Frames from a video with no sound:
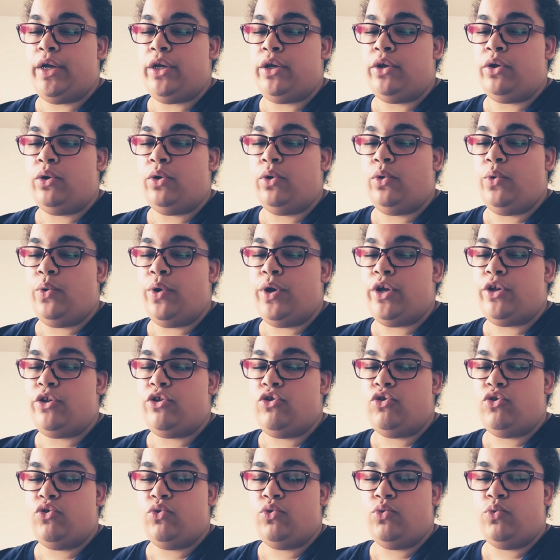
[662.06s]
are you
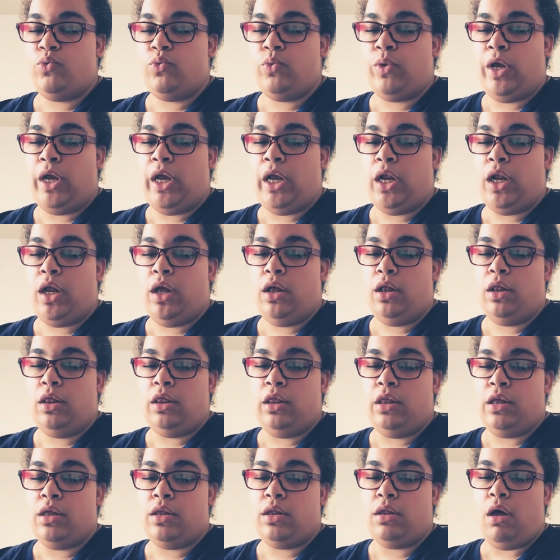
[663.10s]
going to read
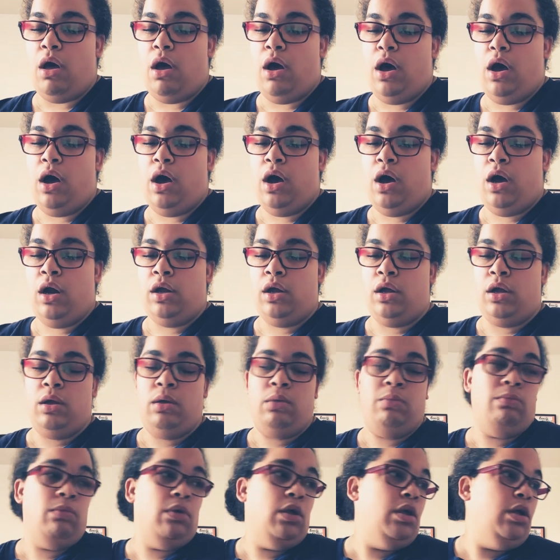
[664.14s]
this
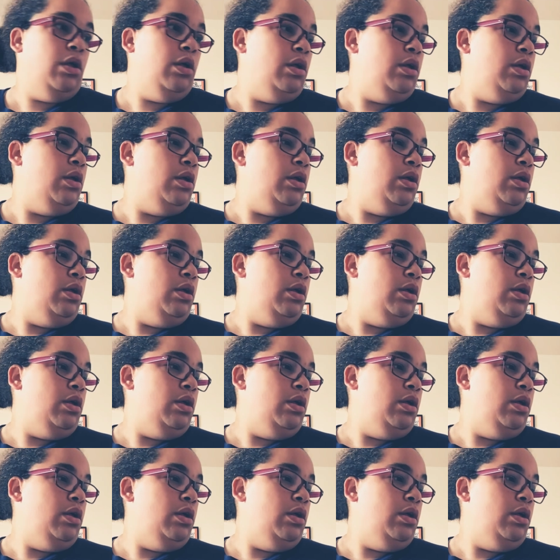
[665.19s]
autumn?